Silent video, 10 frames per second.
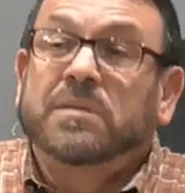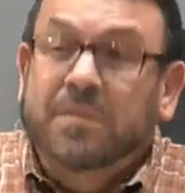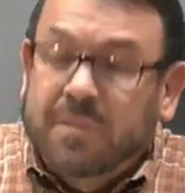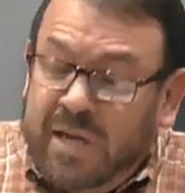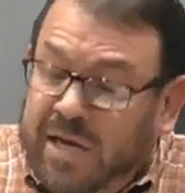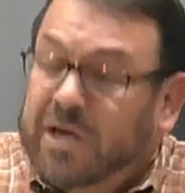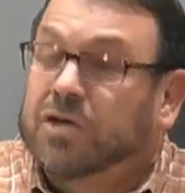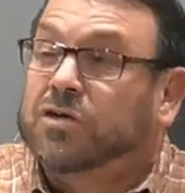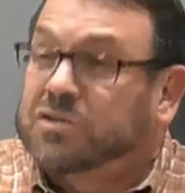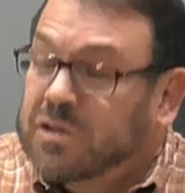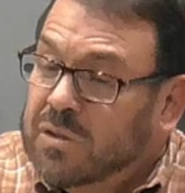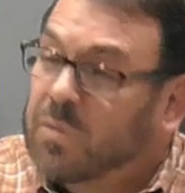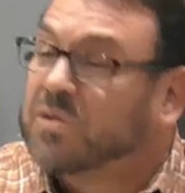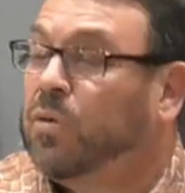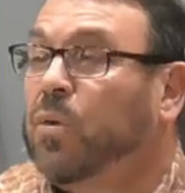here's
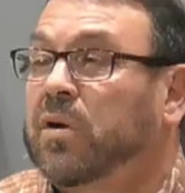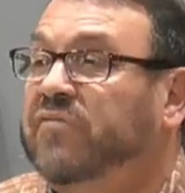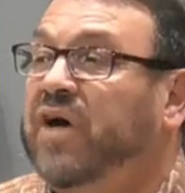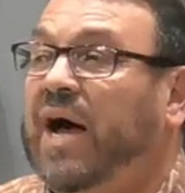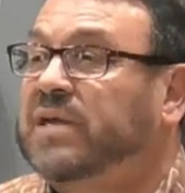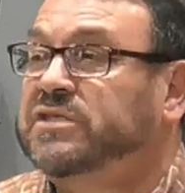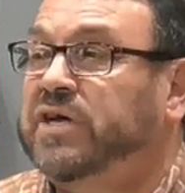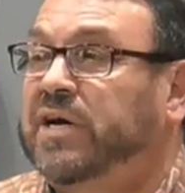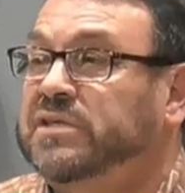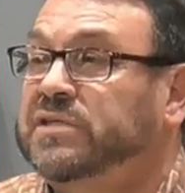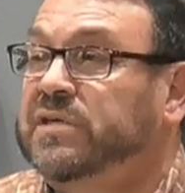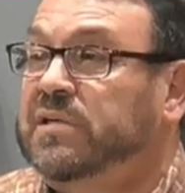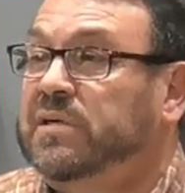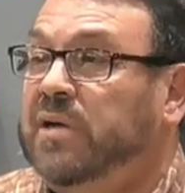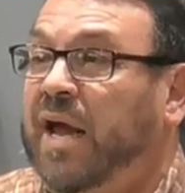what the Word of God says.
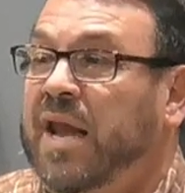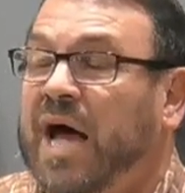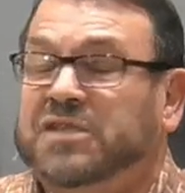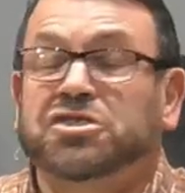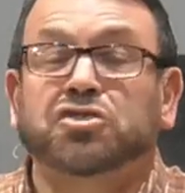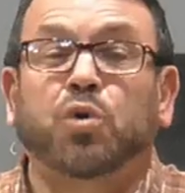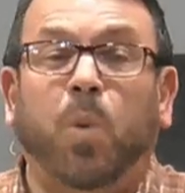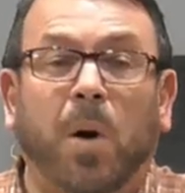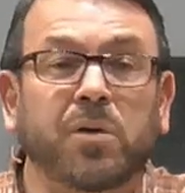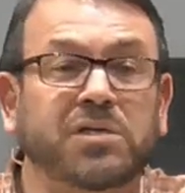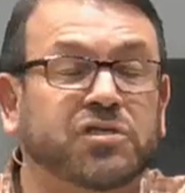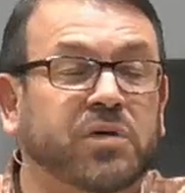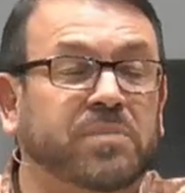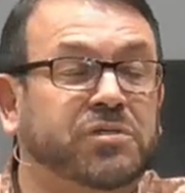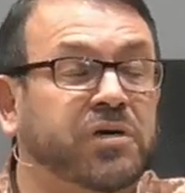And not just quoting
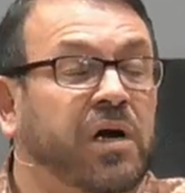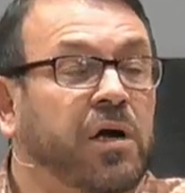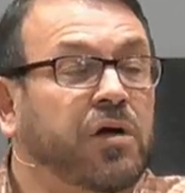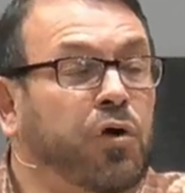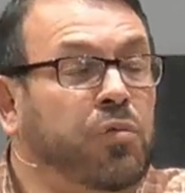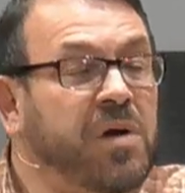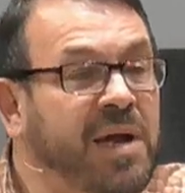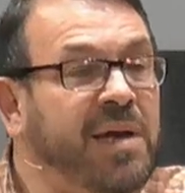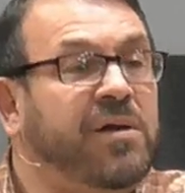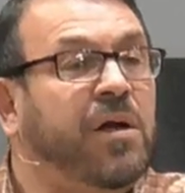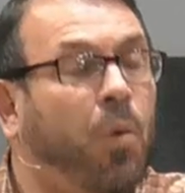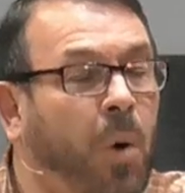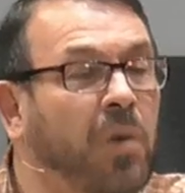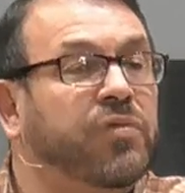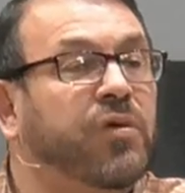Scripture, you need to
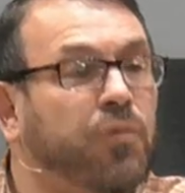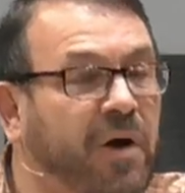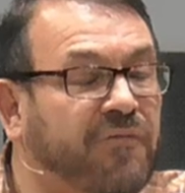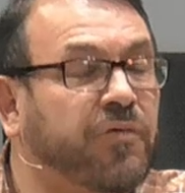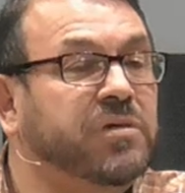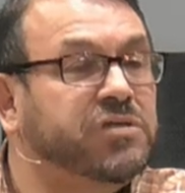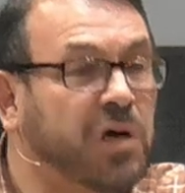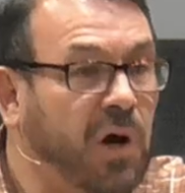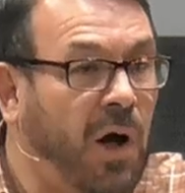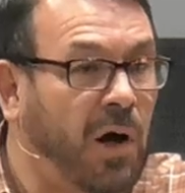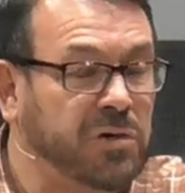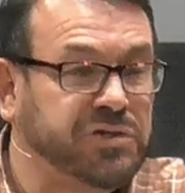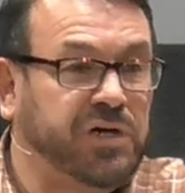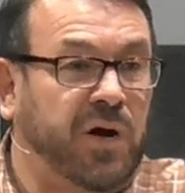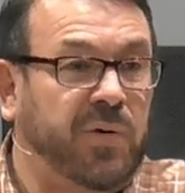quote the reference
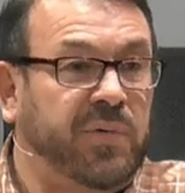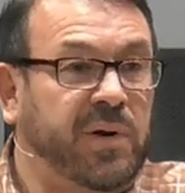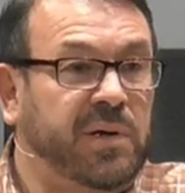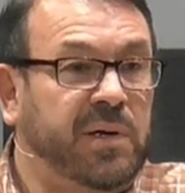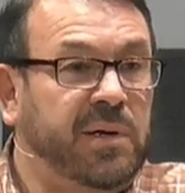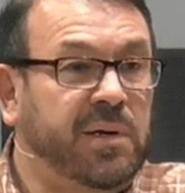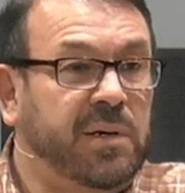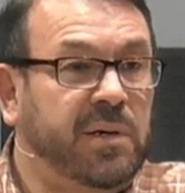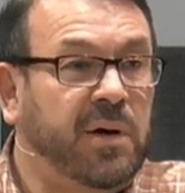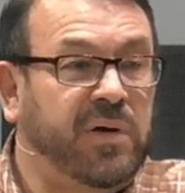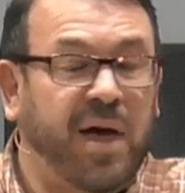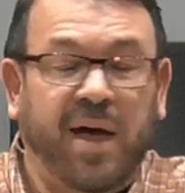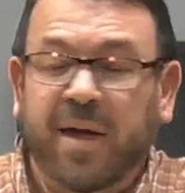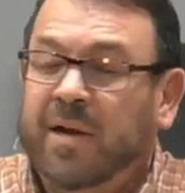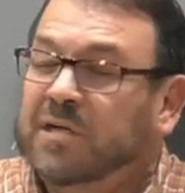also.
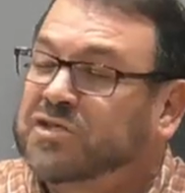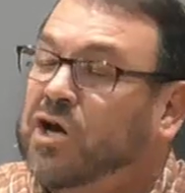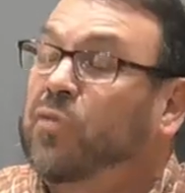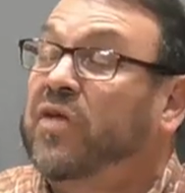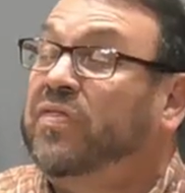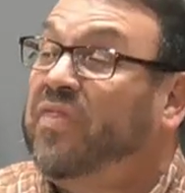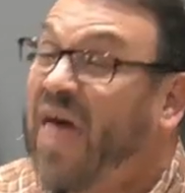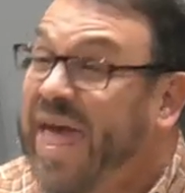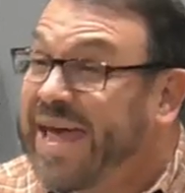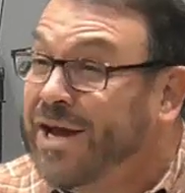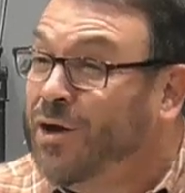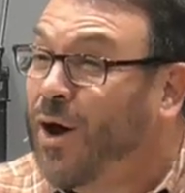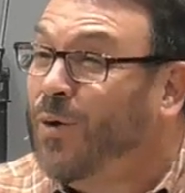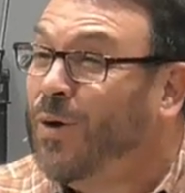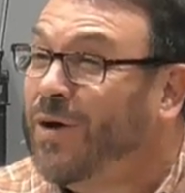Okay? So that they can go
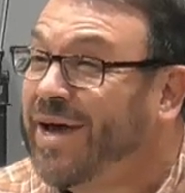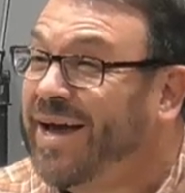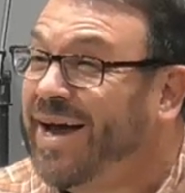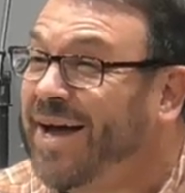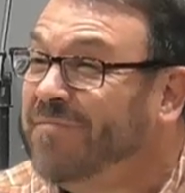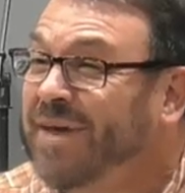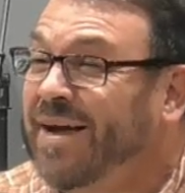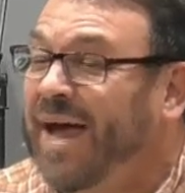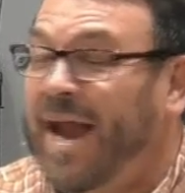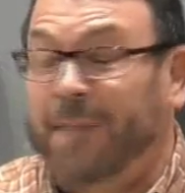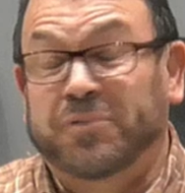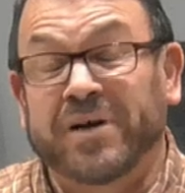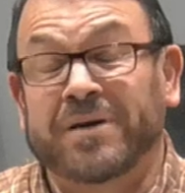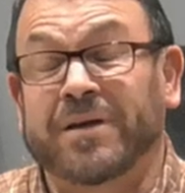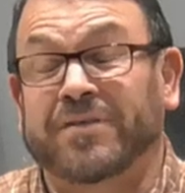look it up. And I'm
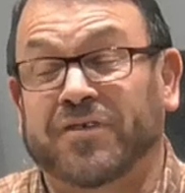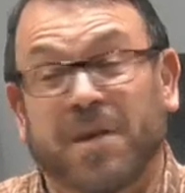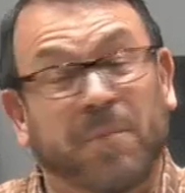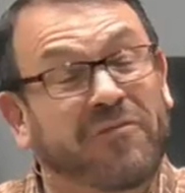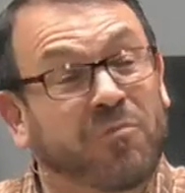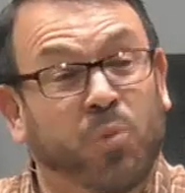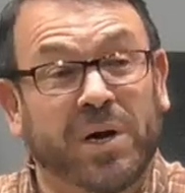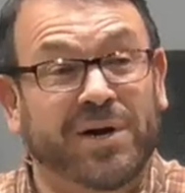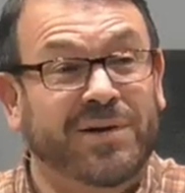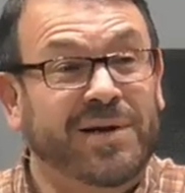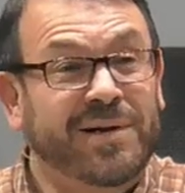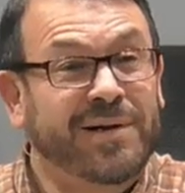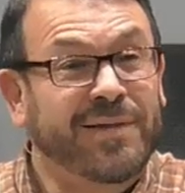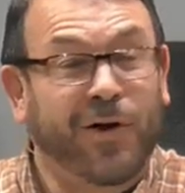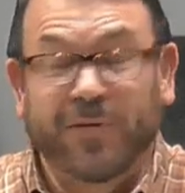telling you, some of them will.
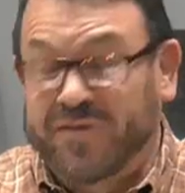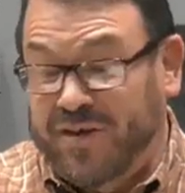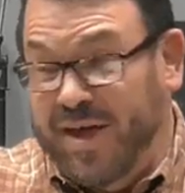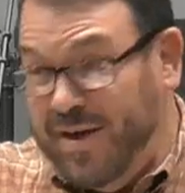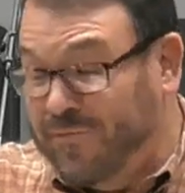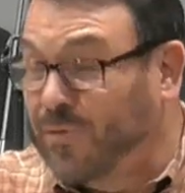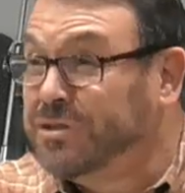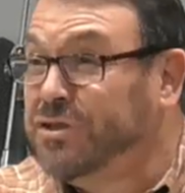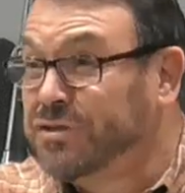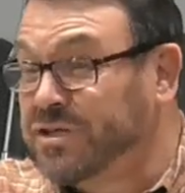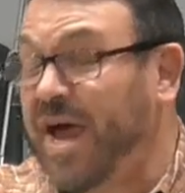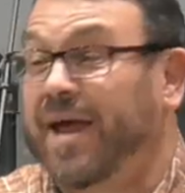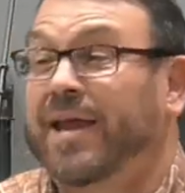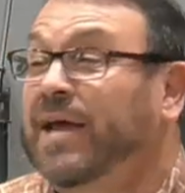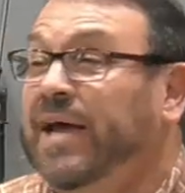They'll see if what you're
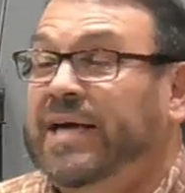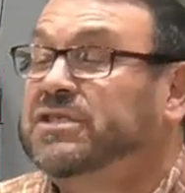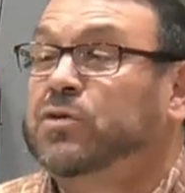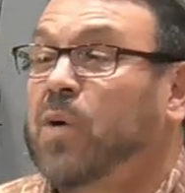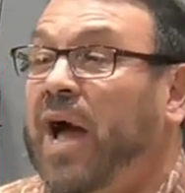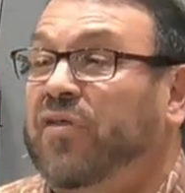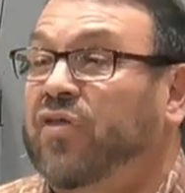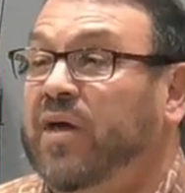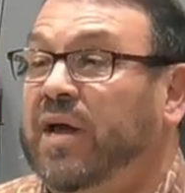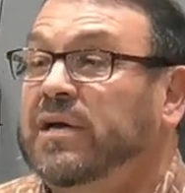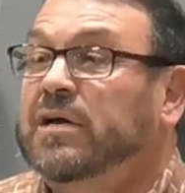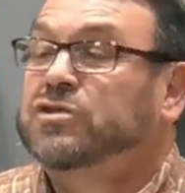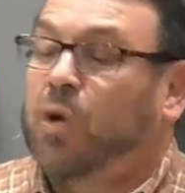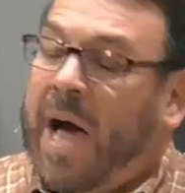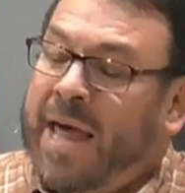saying is the right thing.
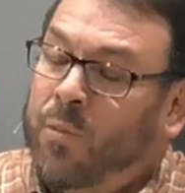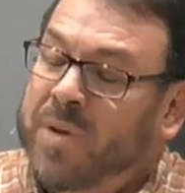So, how do we